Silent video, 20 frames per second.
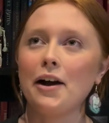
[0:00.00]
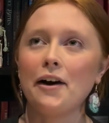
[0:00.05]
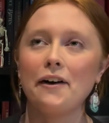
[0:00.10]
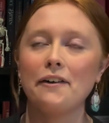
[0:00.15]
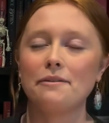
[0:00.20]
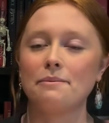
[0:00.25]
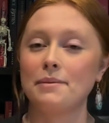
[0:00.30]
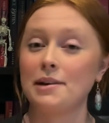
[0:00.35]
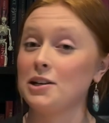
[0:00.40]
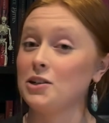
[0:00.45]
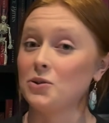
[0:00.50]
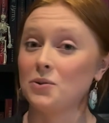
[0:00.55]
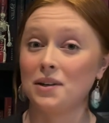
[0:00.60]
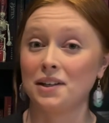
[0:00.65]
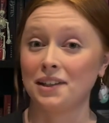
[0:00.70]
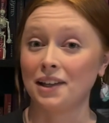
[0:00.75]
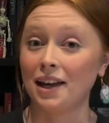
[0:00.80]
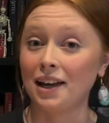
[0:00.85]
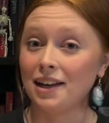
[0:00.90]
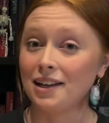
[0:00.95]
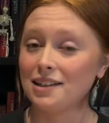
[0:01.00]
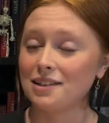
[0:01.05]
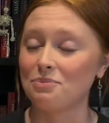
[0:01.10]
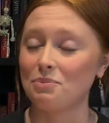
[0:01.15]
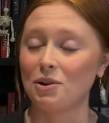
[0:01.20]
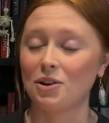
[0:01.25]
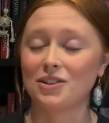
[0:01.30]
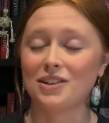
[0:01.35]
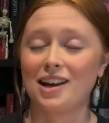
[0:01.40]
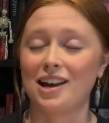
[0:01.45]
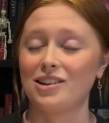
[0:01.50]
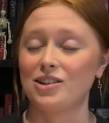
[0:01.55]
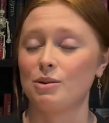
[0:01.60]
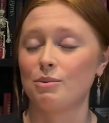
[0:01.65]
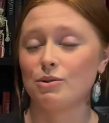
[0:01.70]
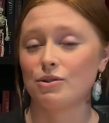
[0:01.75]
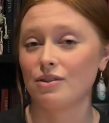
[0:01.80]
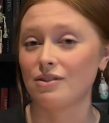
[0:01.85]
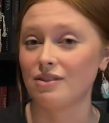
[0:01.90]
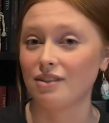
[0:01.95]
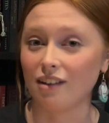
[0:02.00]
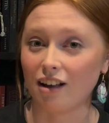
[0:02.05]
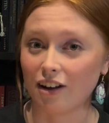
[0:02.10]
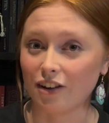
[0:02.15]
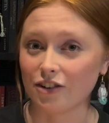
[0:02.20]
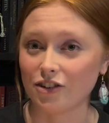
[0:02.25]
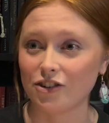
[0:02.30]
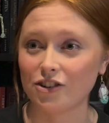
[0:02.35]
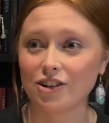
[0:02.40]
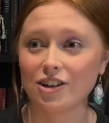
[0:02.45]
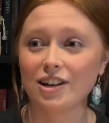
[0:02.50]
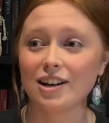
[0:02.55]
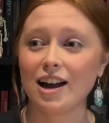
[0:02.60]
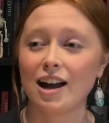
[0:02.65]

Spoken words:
of me doing that because I had so much fun last year.